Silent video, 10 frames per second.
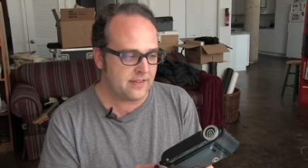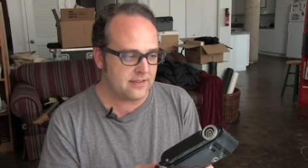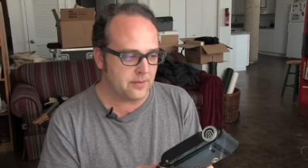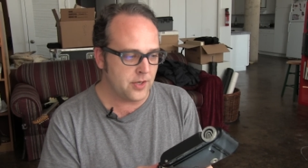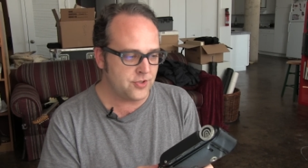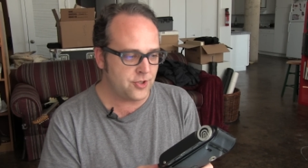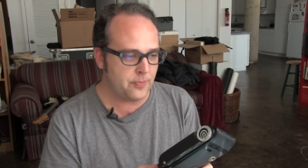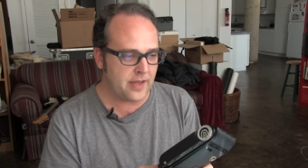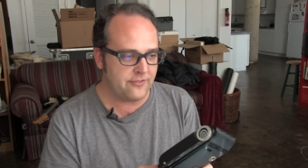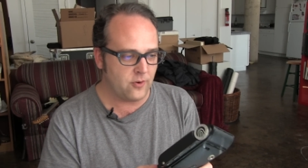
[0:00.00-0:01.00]
I think the most
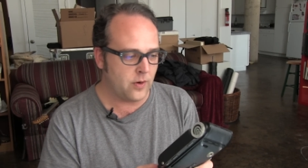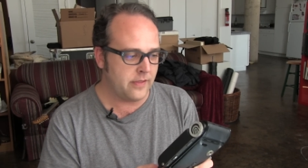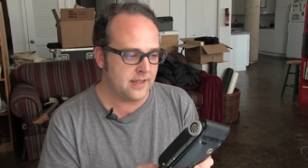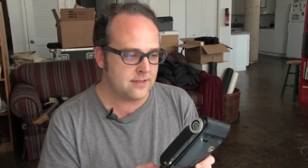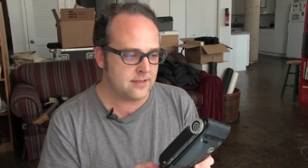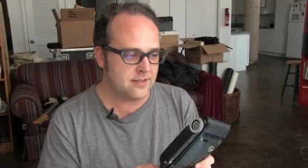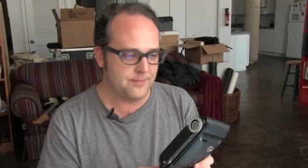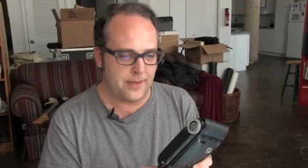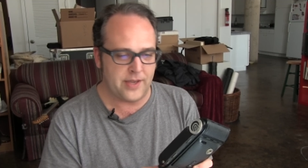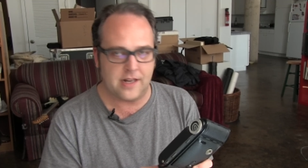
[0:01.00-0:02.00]
you'd pay for one of these
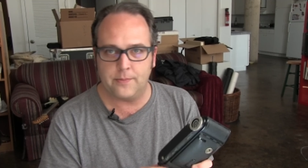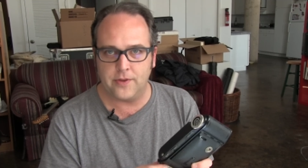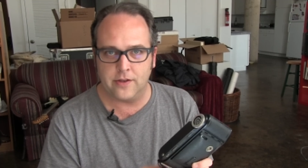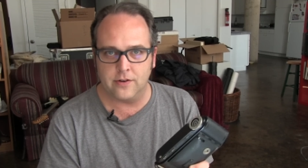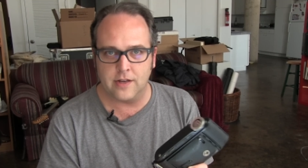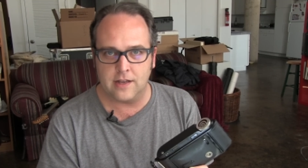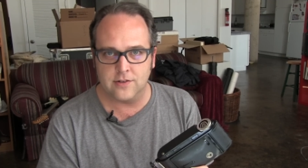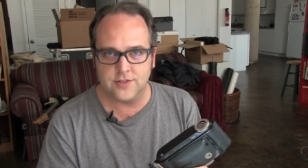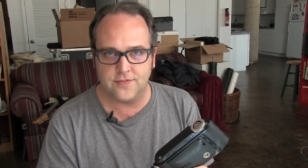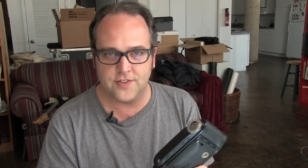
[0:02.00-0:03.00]
is maybe a couple hundred
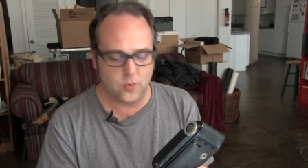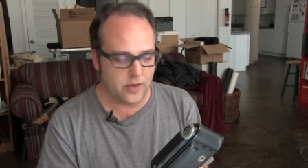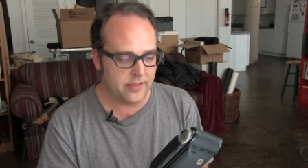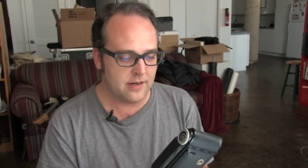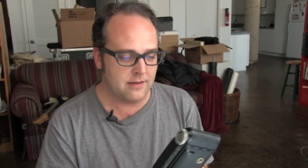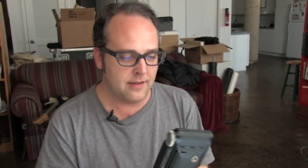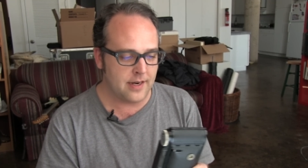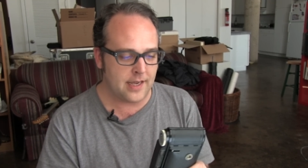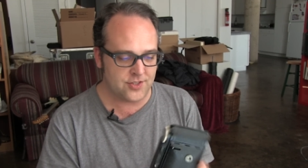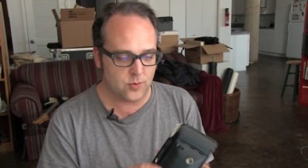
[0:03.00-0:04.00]
dollars if it's one of the, the
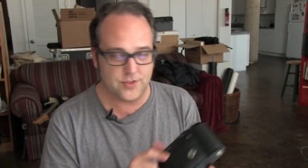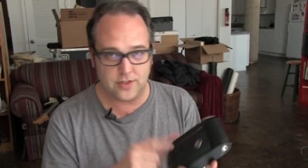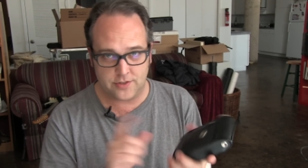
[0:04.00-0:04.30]
nicer ones.